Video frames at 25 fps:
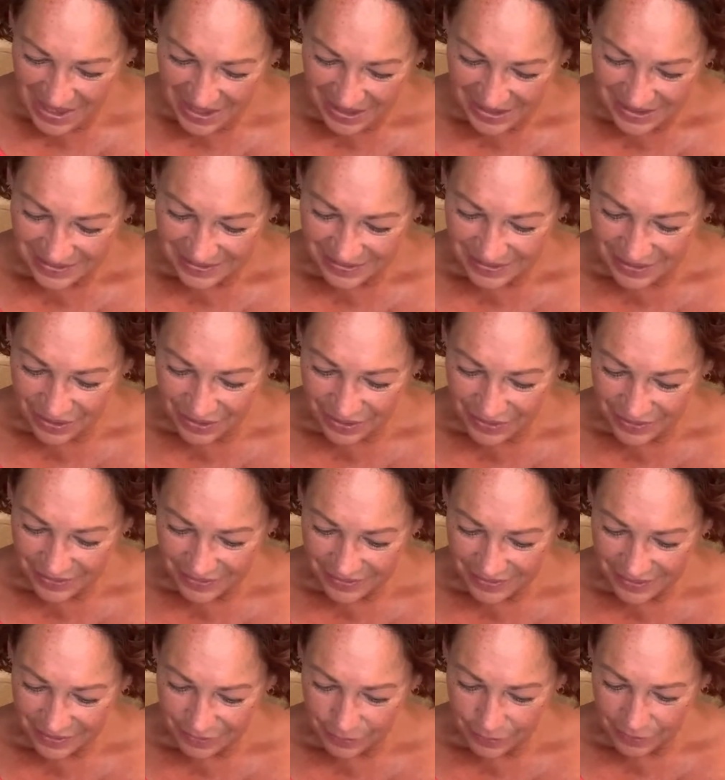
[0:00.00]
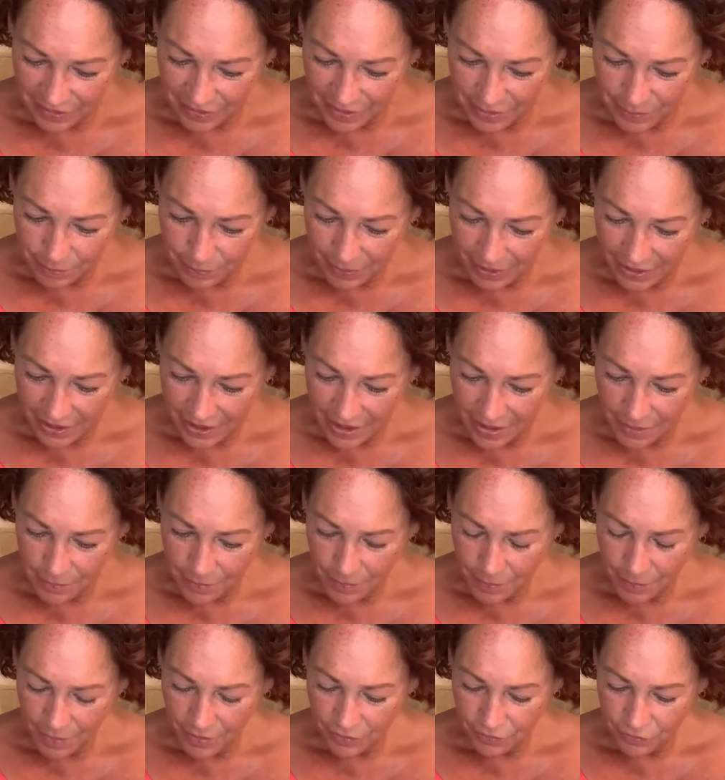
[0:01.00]
Scott is wearing Begim,
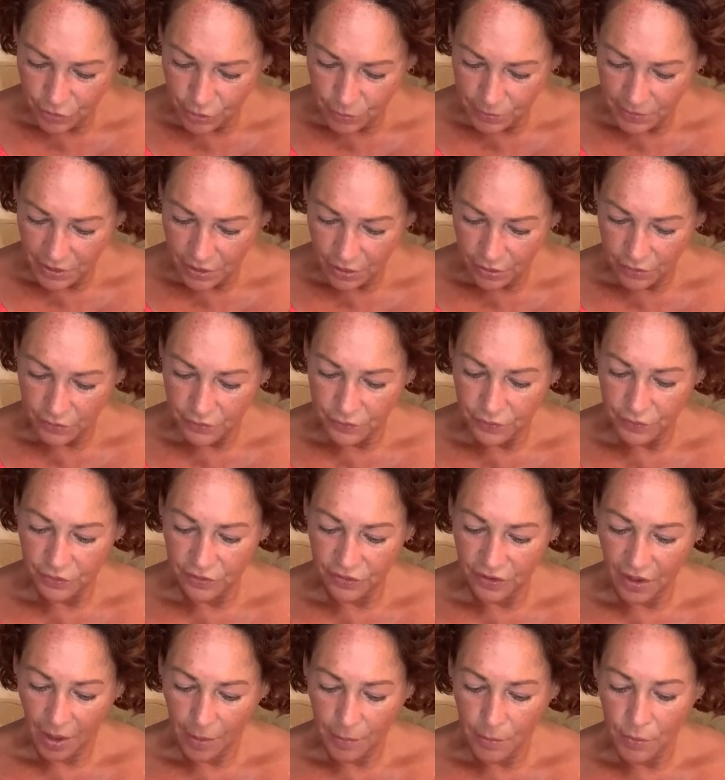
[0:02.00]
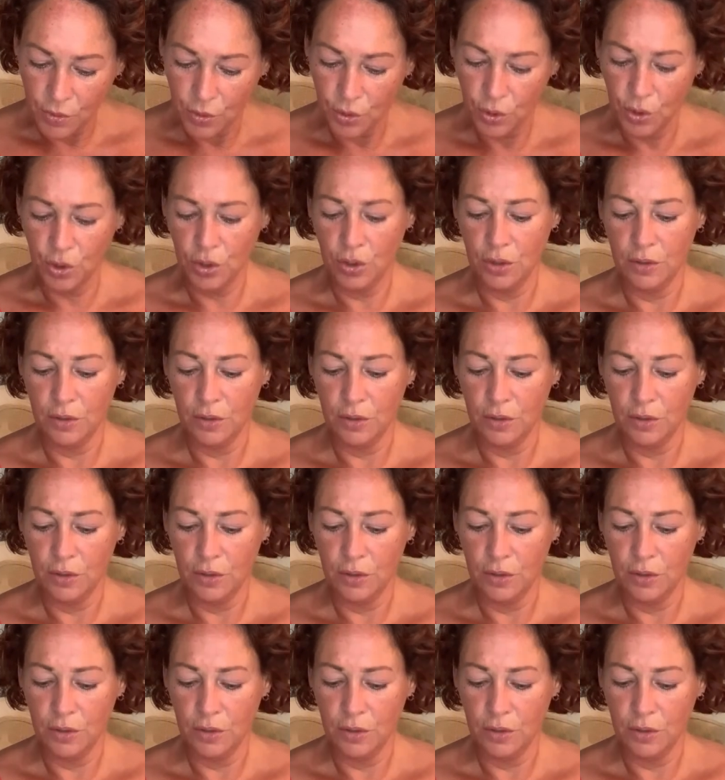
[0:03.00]
Ruby of Temur.